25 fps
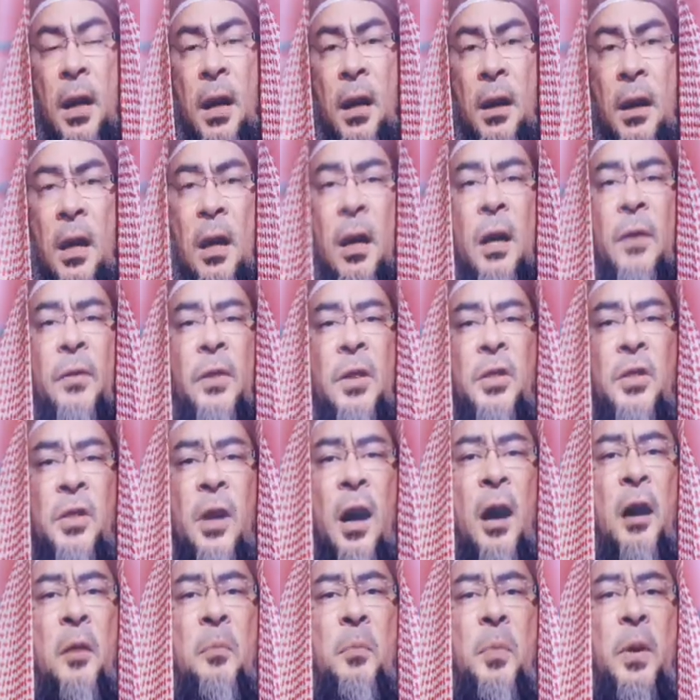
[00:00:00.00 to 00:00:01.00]
A lot of
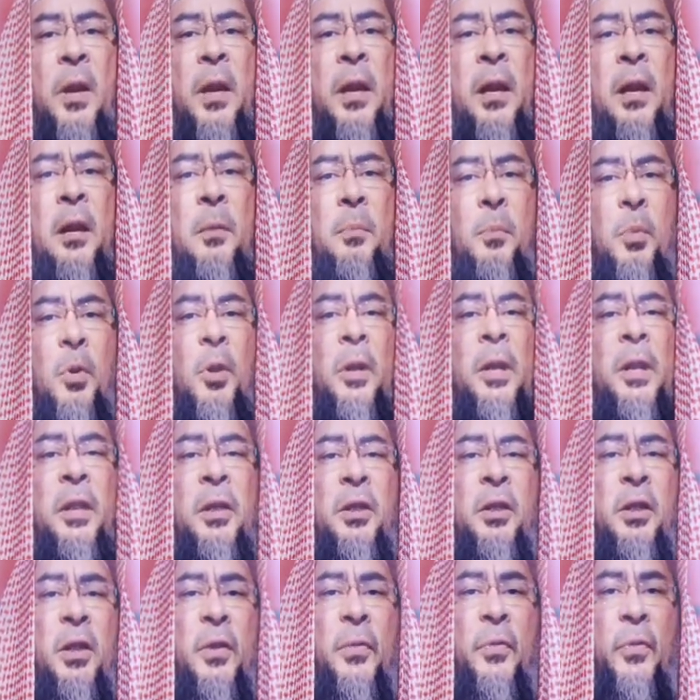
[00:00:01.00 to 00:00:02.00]
us are being
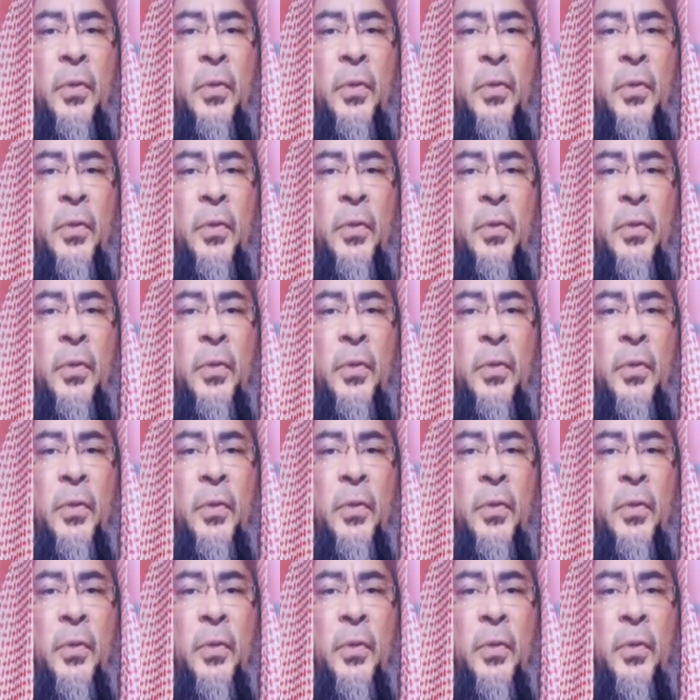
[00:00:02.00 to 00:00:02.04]
bullied